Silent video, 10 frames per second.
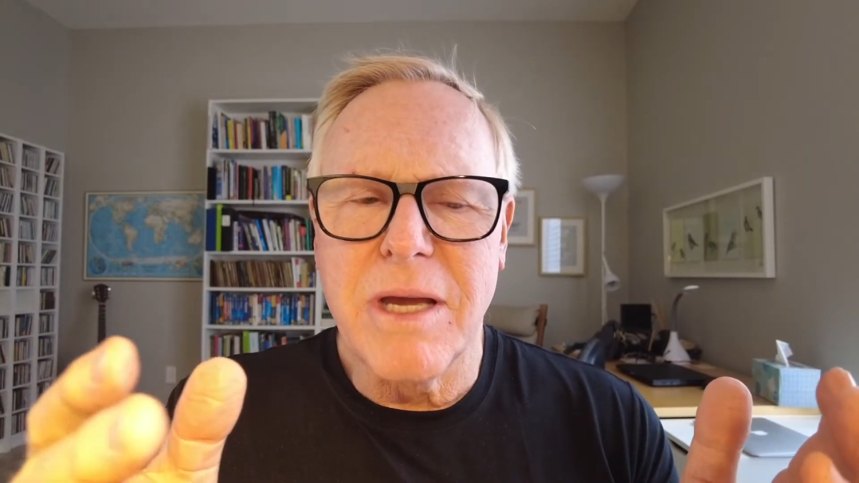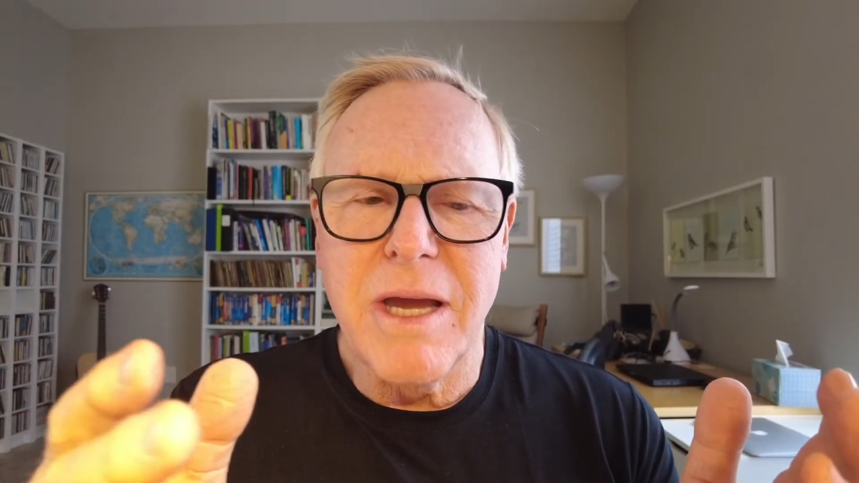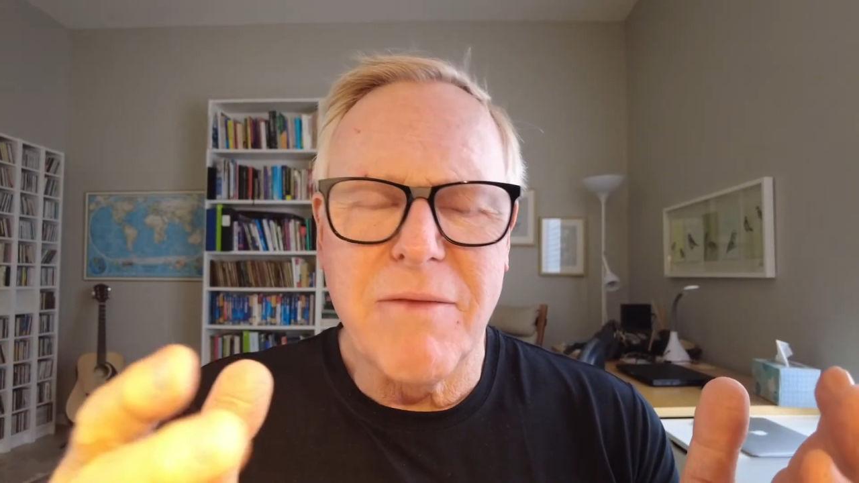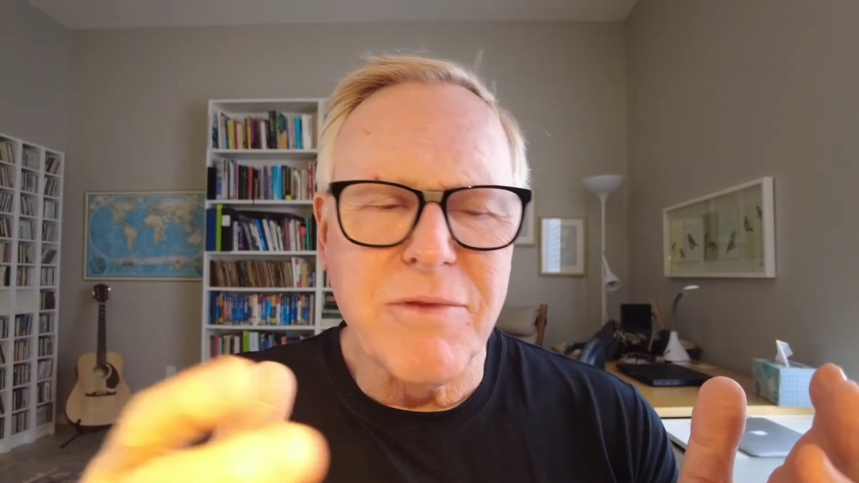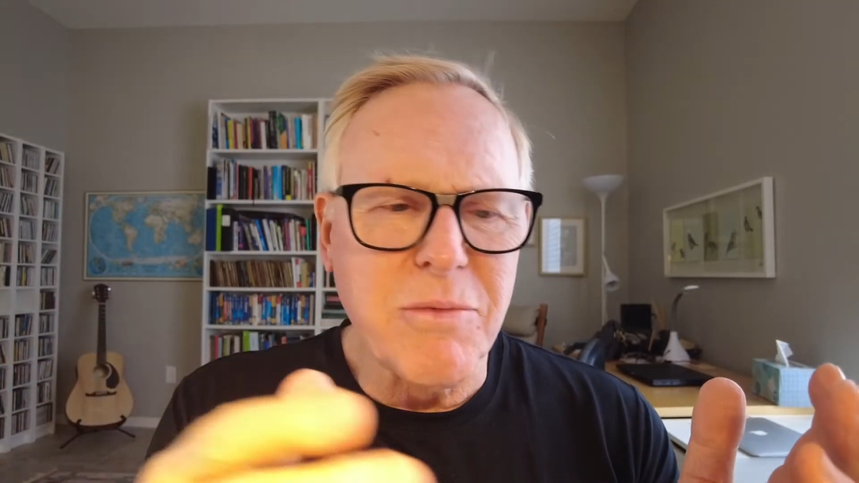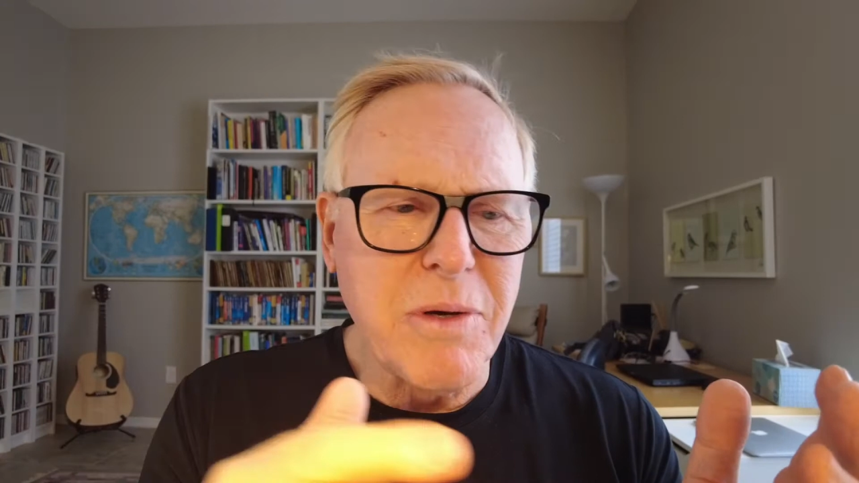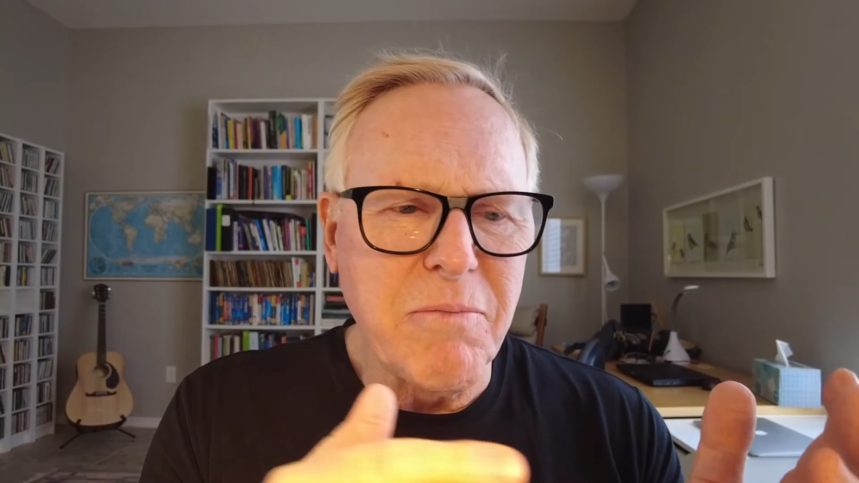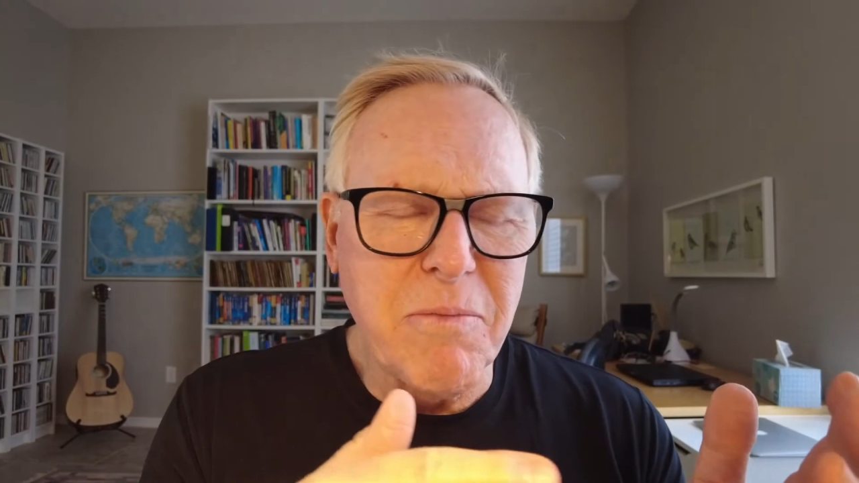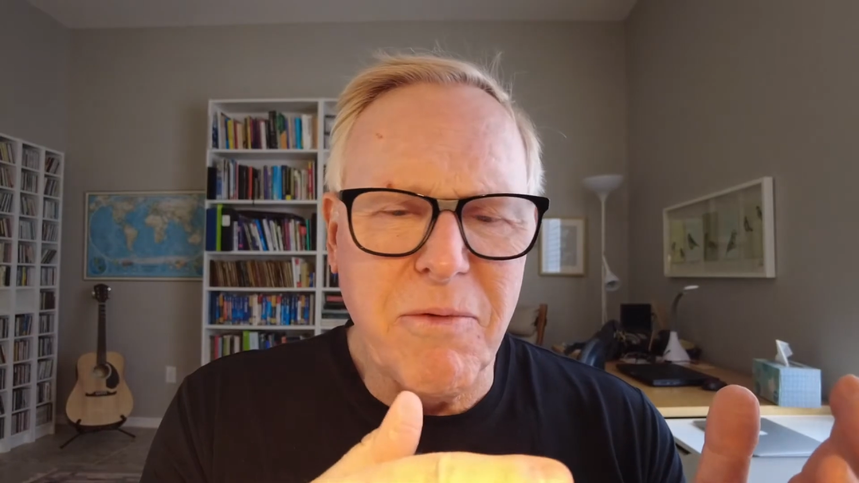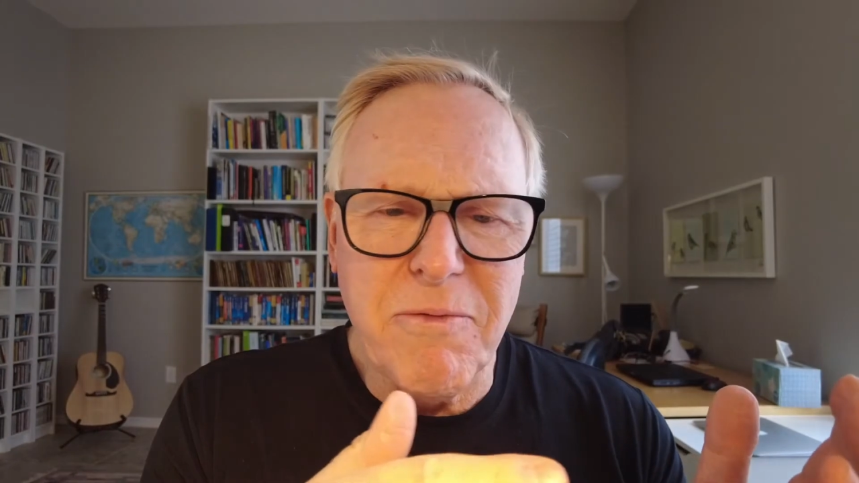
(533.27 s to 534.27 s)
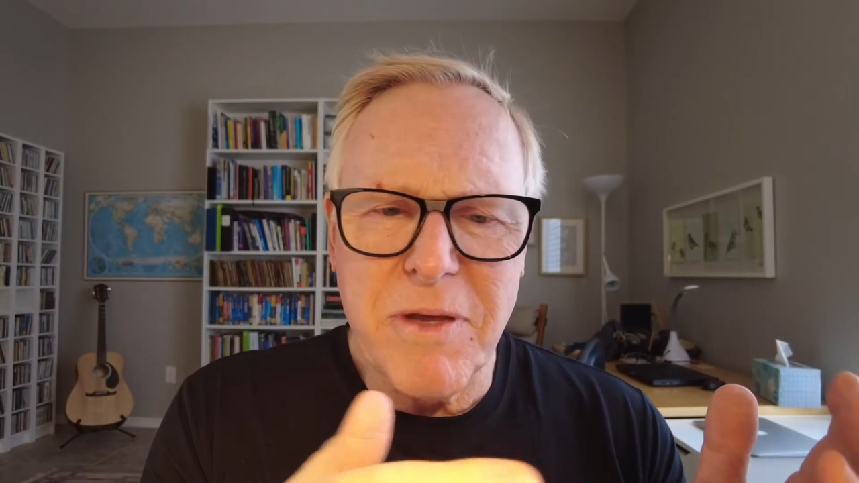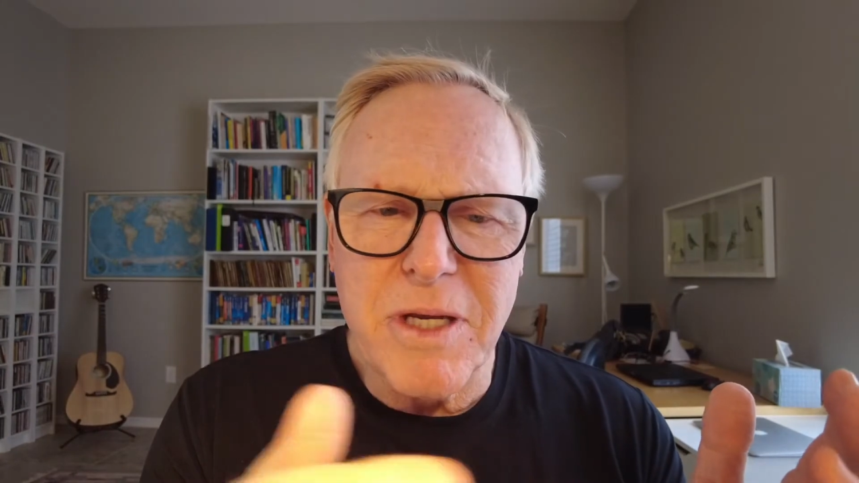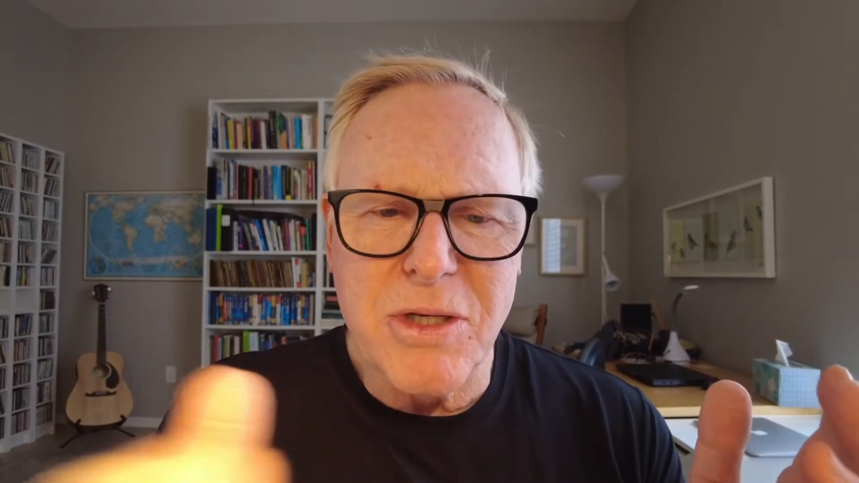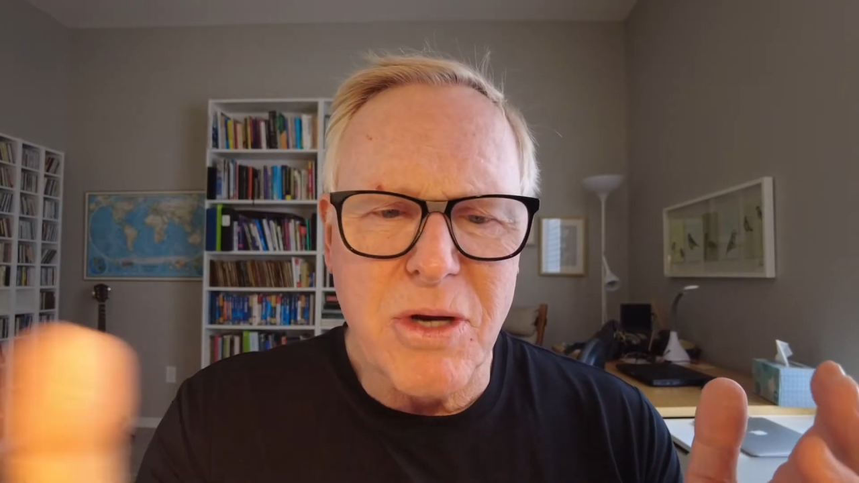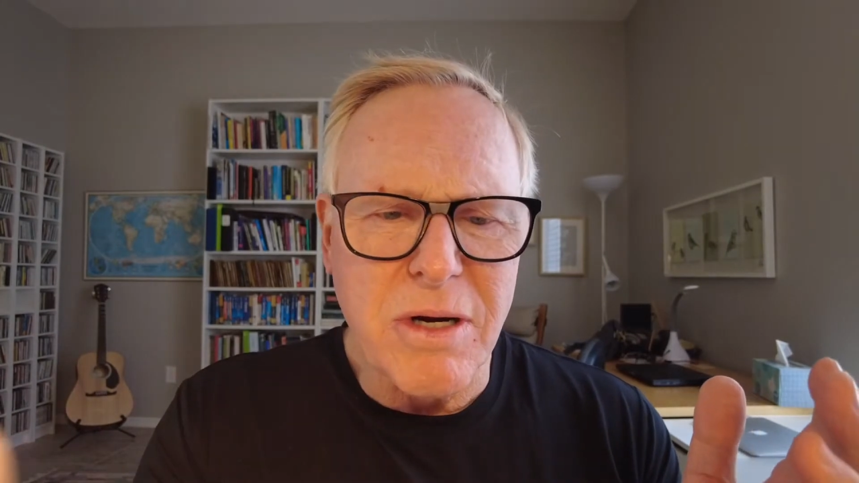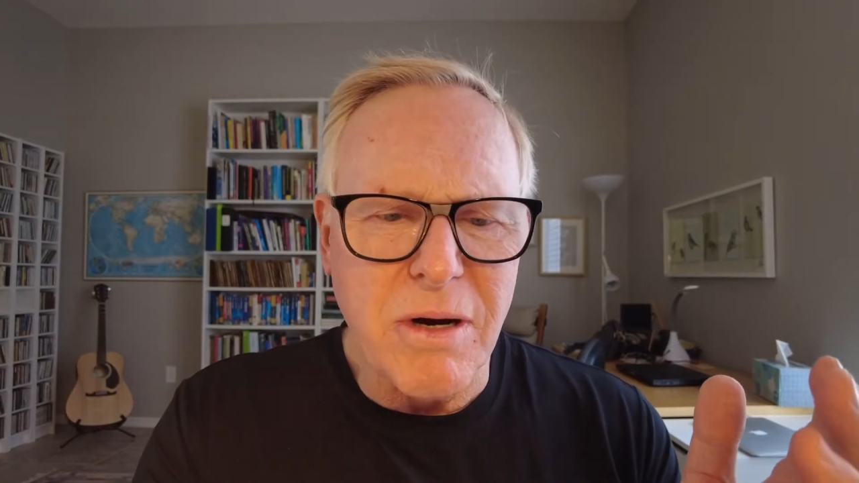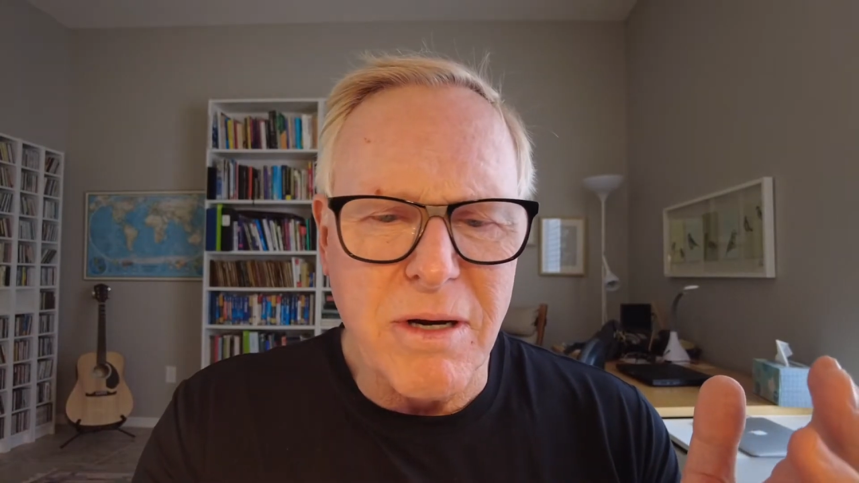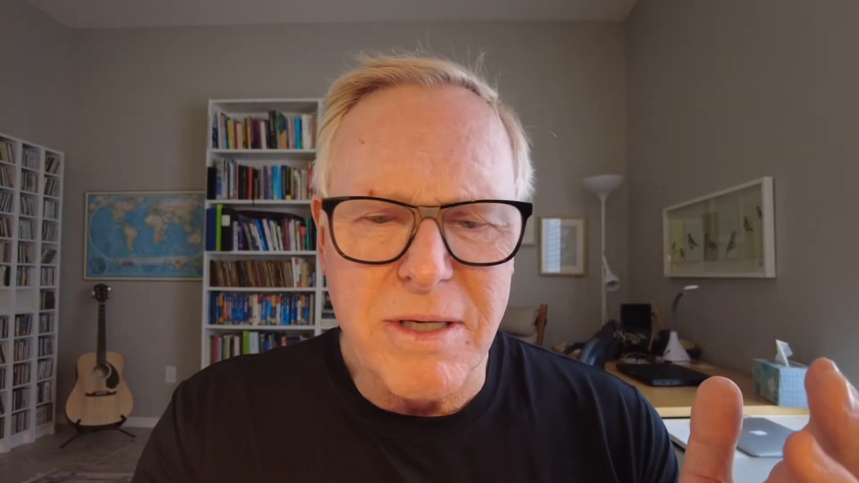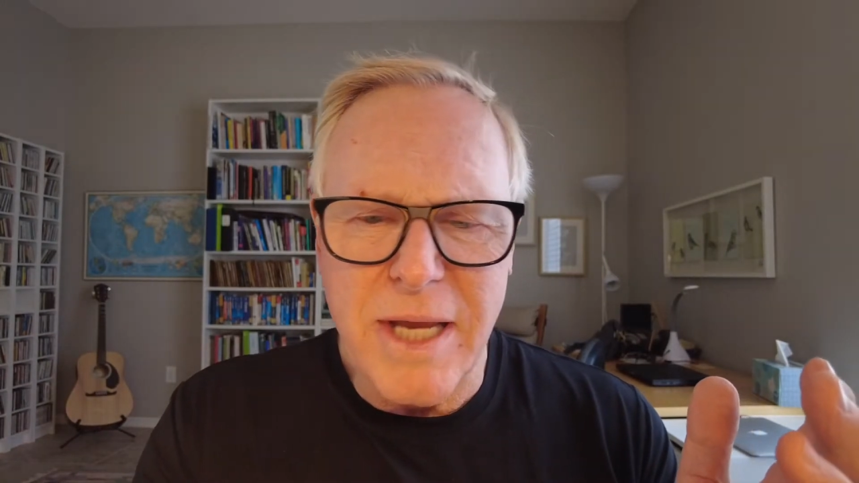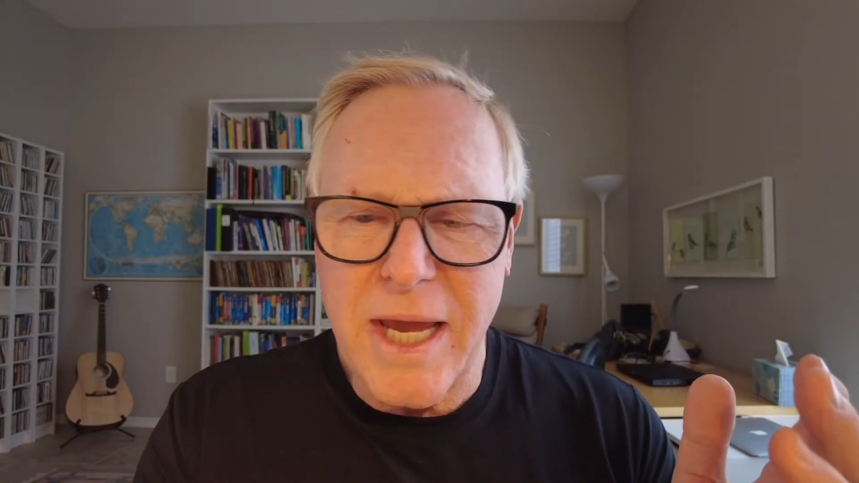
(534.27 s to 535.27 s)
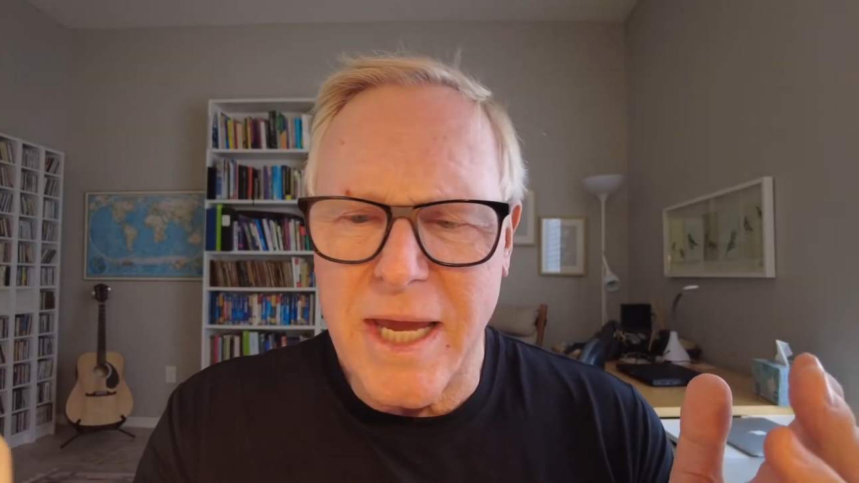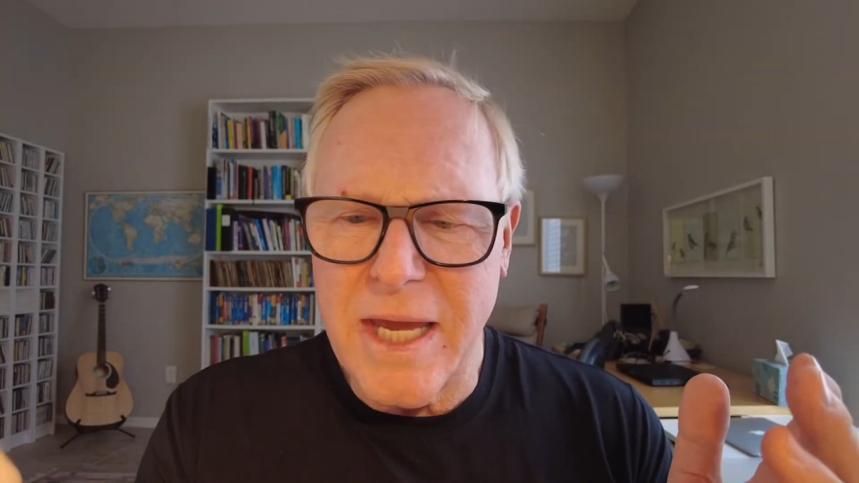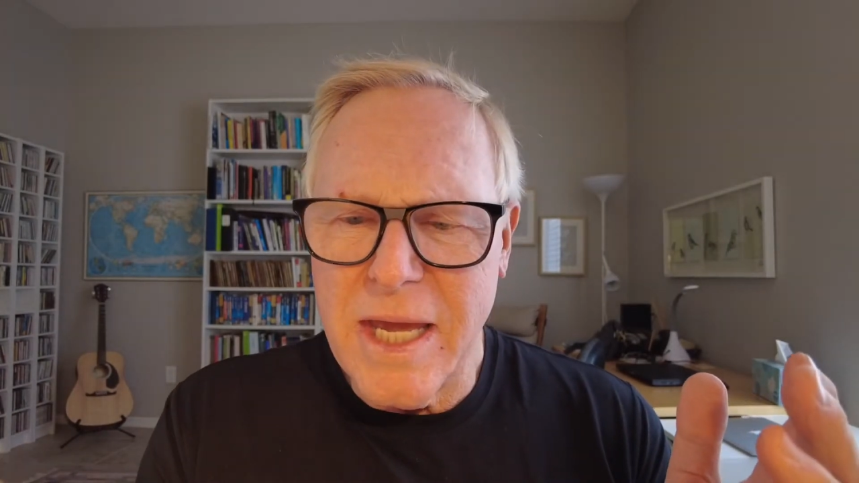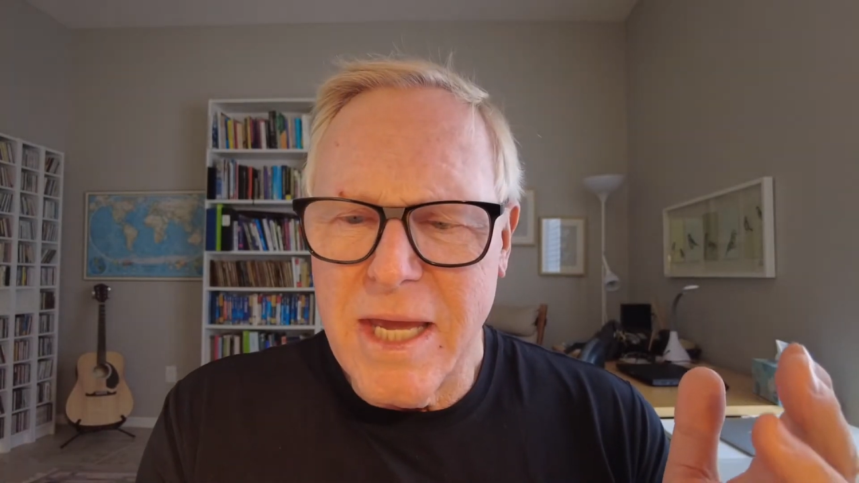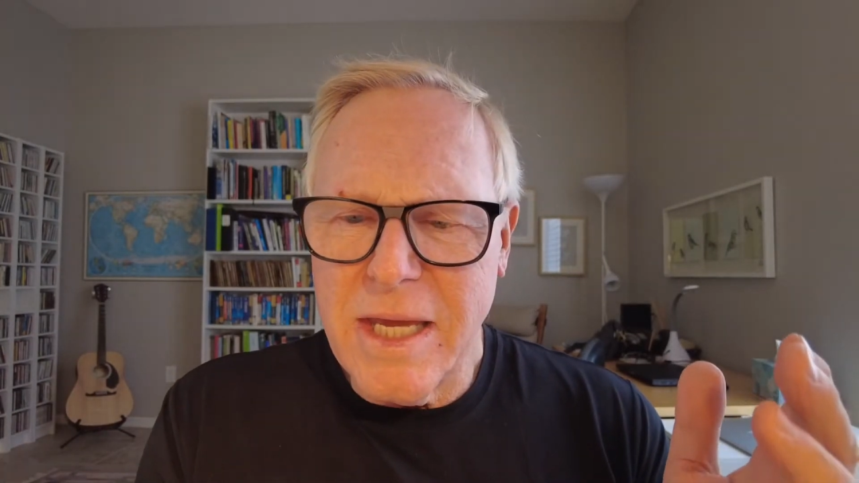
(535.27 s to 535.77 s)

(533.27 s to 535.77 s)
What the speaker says: after we finished our day,